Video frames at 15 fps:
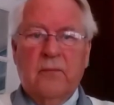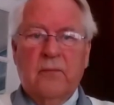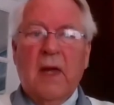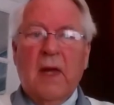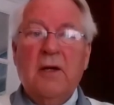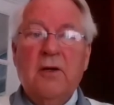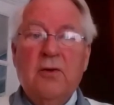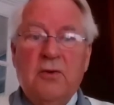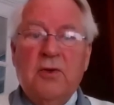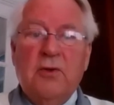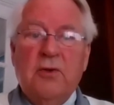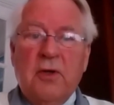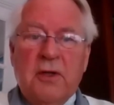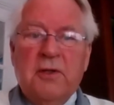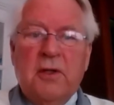And you
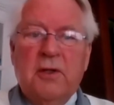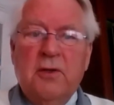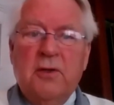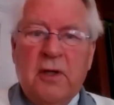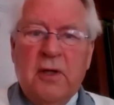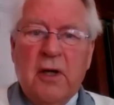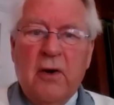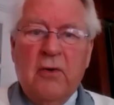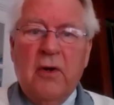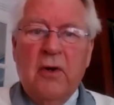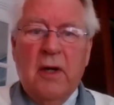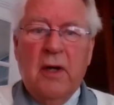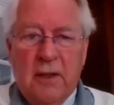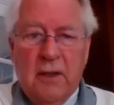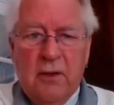do it, and you go
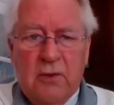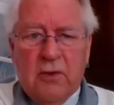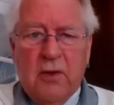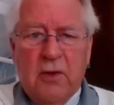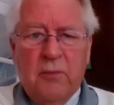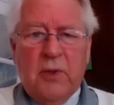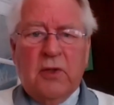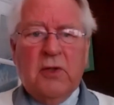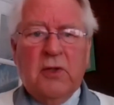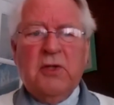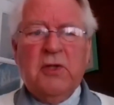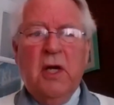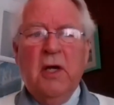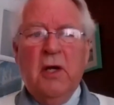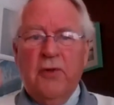and you do it because
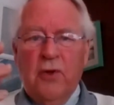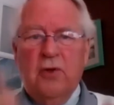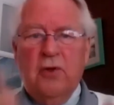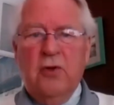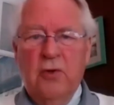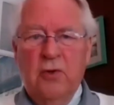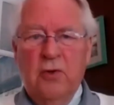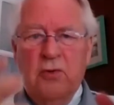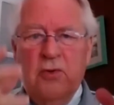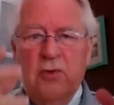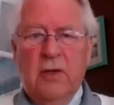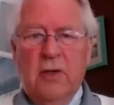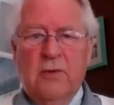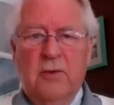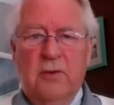the guru
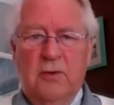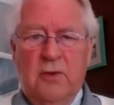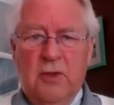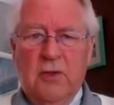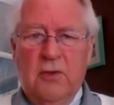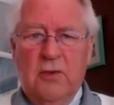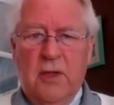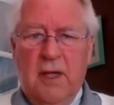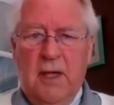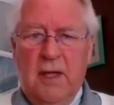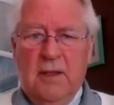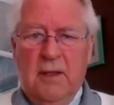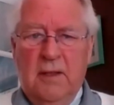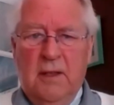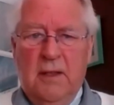told you to do
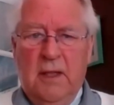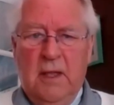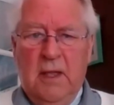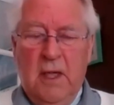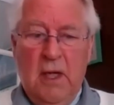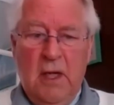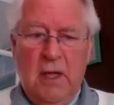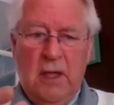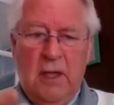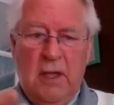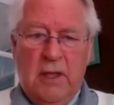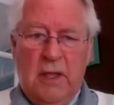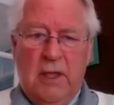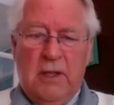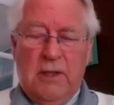that.
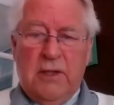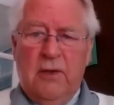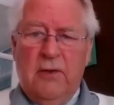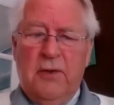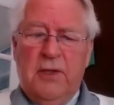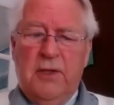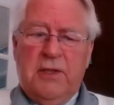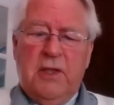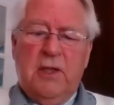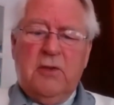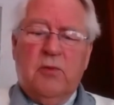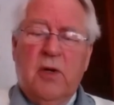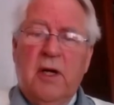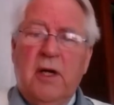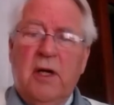So this is
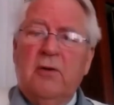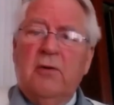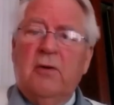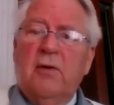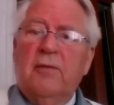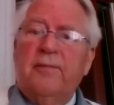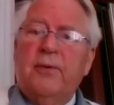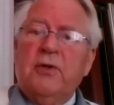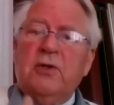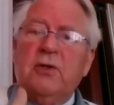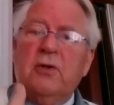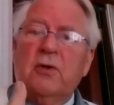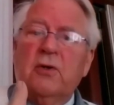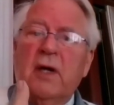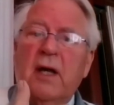where you have put
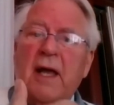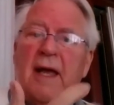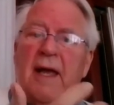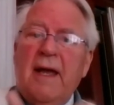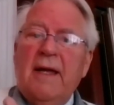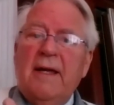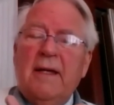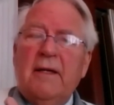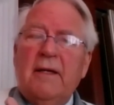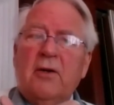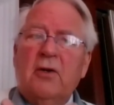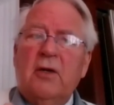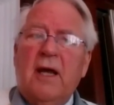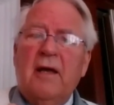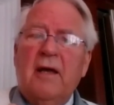your
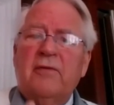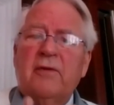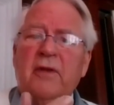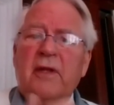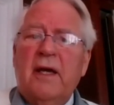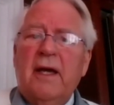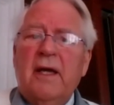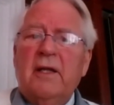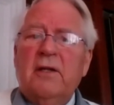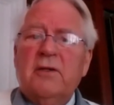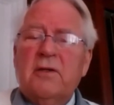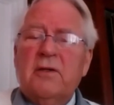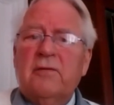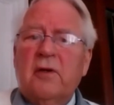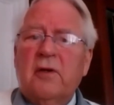life in the hands
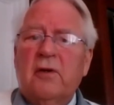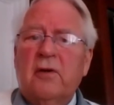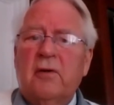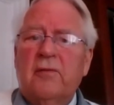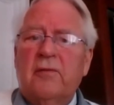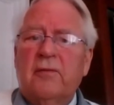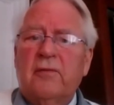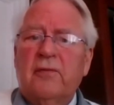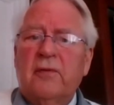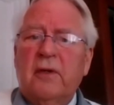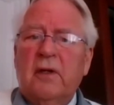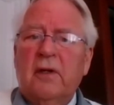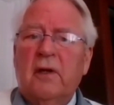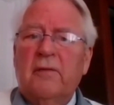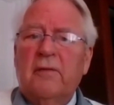of
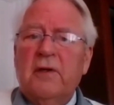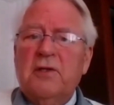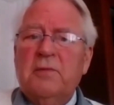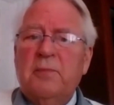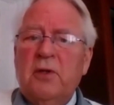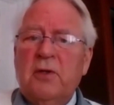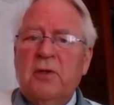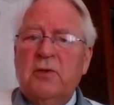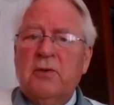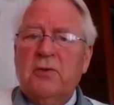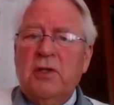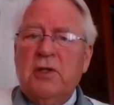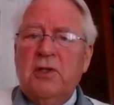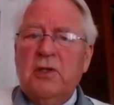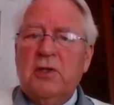a spiritual
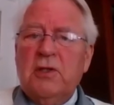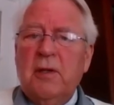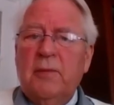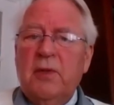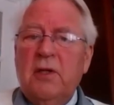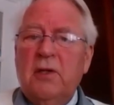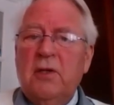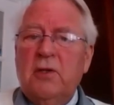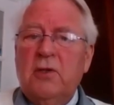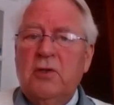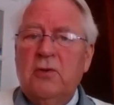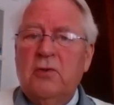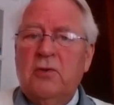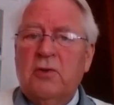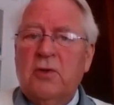teacher, somebody that
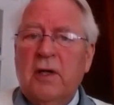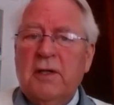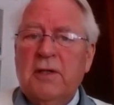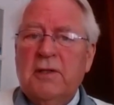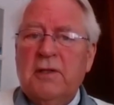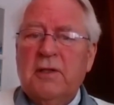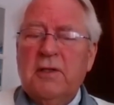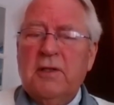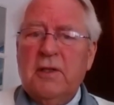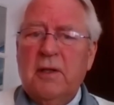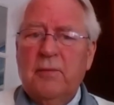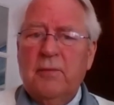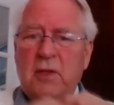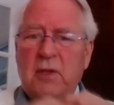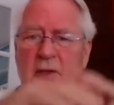you trust, and
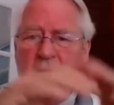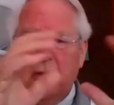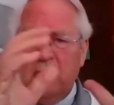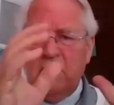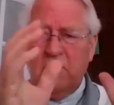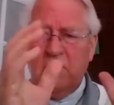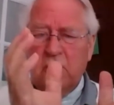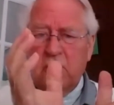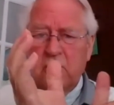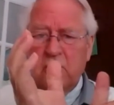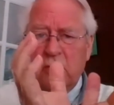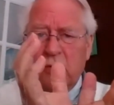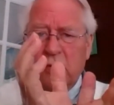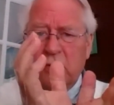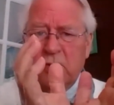somebody
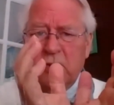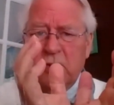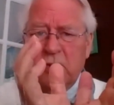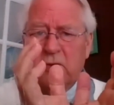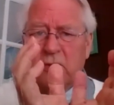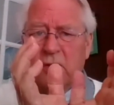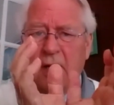that you.